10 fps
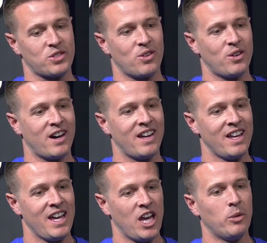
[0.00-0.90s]
So
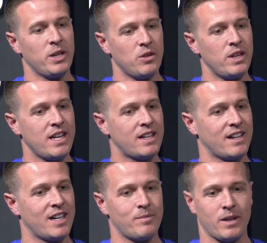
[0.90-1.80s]
it'll be unique.
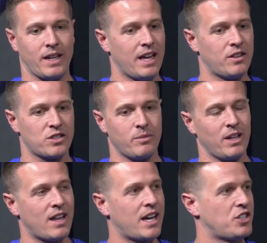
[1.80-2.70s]
Again, there's going
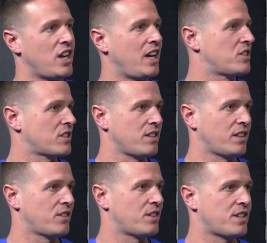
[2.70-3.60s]
to be a lot of change just
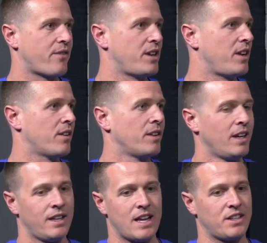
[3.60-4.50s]
like there is every year,
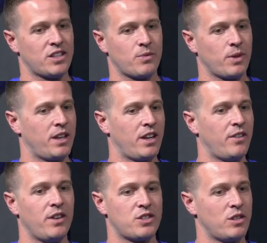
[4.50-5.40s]
not just within a
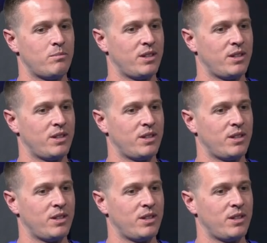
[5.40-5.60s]
division,